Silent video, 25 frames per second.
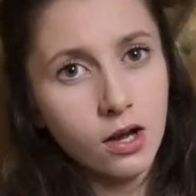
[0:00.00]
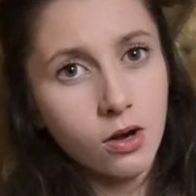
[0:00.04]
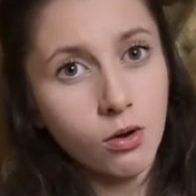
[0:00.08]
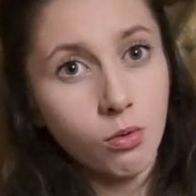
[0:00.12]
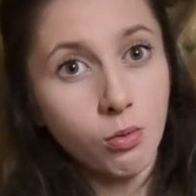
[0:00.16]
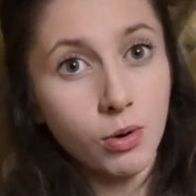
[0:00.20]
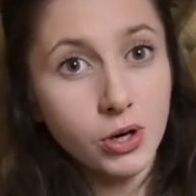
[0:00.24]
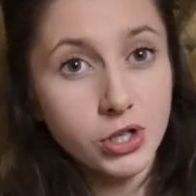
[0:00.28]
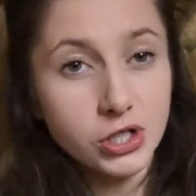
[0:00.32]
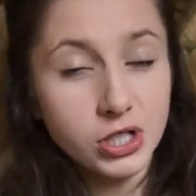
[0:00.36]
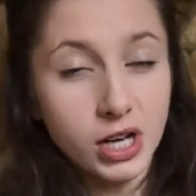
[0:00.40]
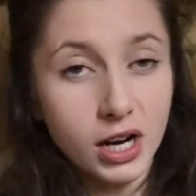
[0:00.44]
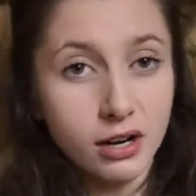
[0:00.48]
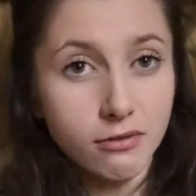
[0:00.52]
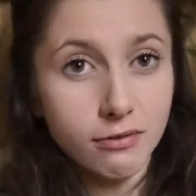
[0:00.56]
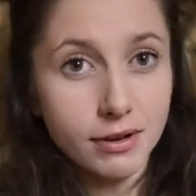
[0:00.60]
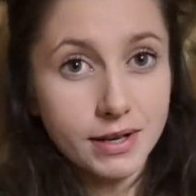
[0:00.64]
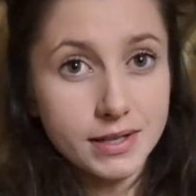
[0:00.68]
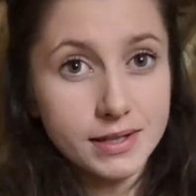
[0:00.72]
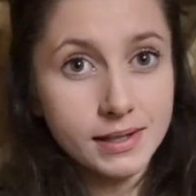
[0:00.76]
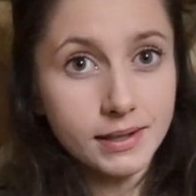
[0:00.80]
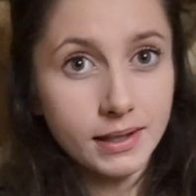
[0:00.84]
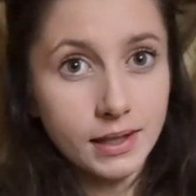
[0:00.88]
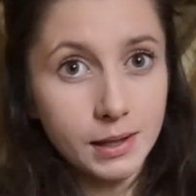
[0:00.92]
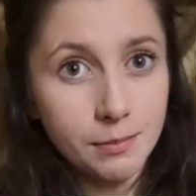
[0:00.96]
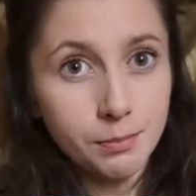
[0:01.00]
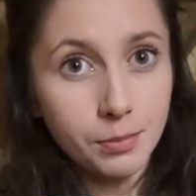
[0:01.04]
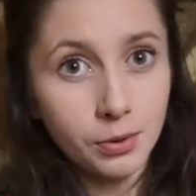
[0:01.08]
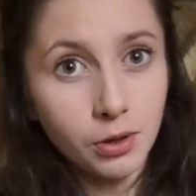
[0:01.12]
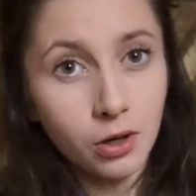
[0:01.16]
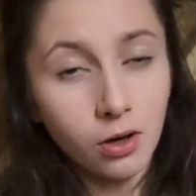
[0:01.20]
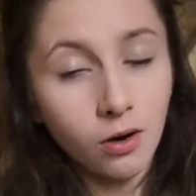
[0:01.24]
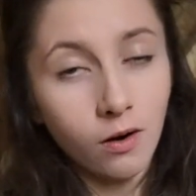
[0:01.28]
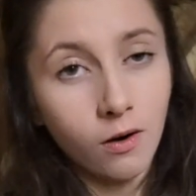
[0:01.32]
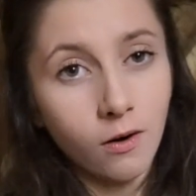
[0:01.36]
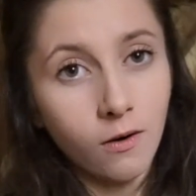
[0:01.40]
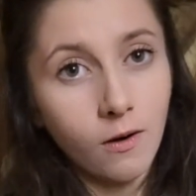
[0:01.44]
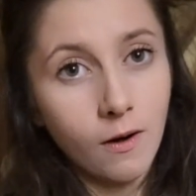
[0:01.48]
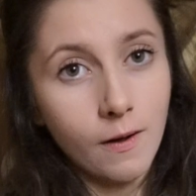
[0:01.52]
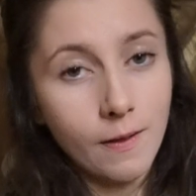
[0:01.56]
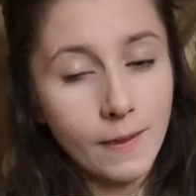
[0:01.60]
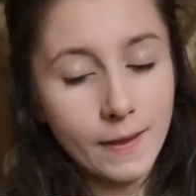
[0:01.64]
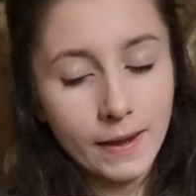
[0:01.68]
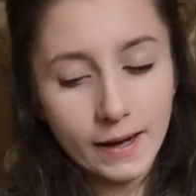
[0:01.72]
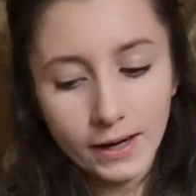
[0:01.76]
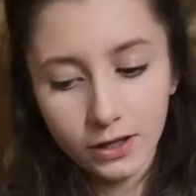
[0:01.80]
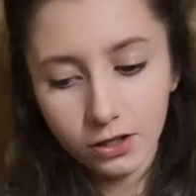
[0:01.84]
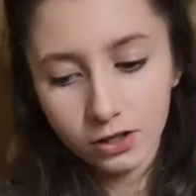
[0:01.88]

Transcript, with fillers: which I recently bought and then I